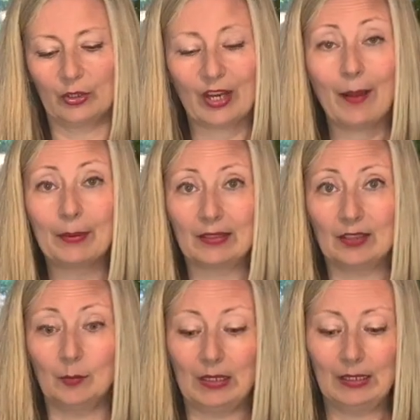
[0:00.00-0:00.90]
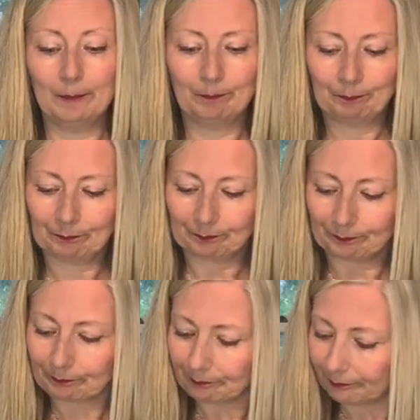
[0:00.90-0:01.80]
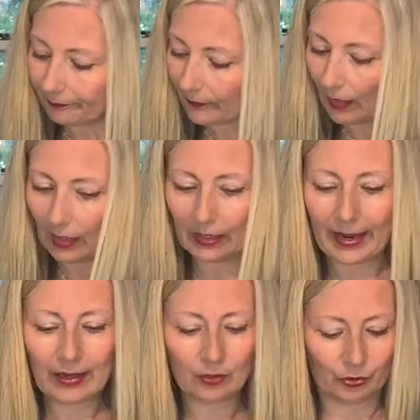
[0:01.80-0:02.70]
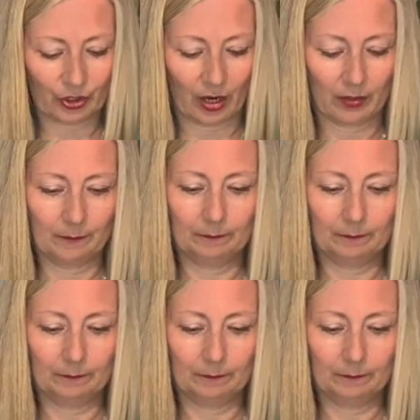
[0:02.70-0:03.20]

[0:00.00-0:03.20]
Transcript: which happens to be a candle jar.